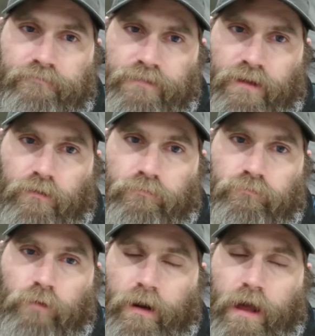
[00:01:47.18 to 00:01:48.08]

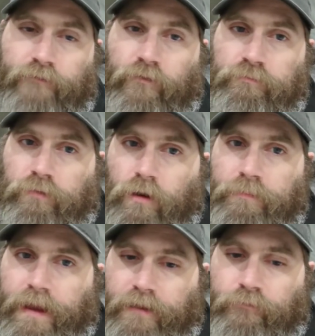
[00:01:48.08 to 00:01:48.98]
run off of
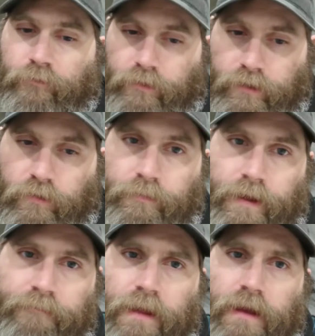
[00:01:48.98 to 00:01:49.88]
propane for a little bit.